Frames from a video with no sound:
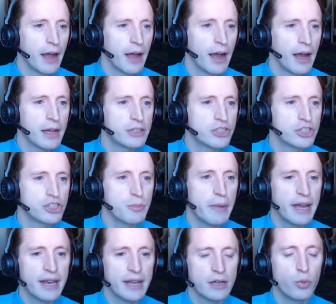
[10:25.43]
I just
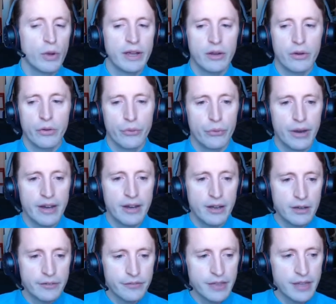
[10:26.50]
made a quick render
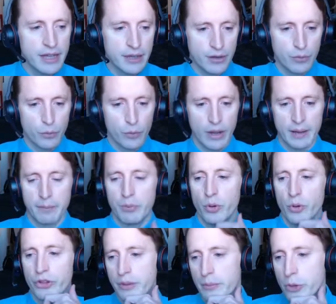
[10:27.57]
of that where I
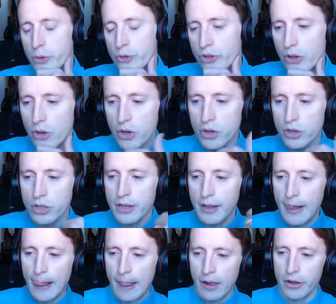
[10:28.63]
put the music on,
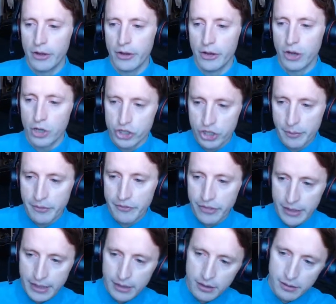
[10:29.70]
some of
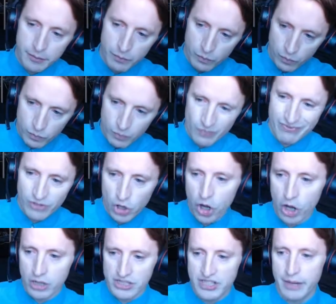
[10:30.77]
that
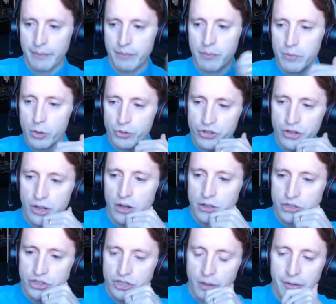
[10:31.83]
concept music or
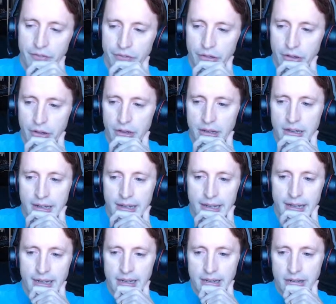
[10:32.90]
some of the
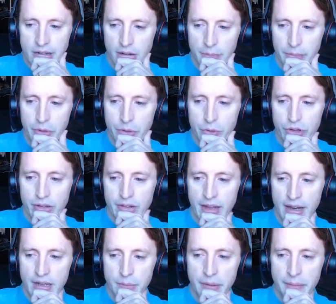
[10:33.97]
initial music that
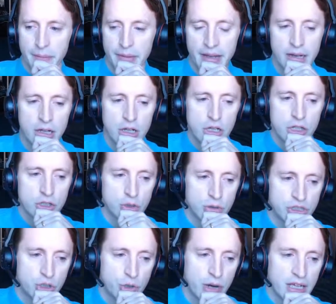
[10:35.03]
has been made. So I
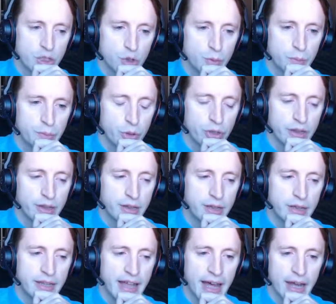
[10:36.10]
tried to put
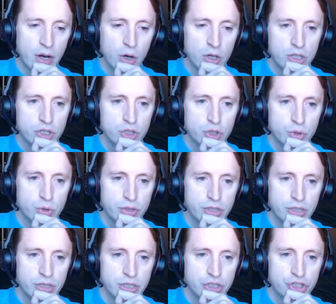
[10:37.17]
that on to
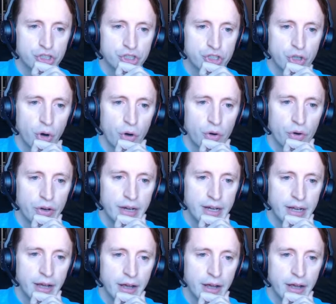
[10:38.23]
the story,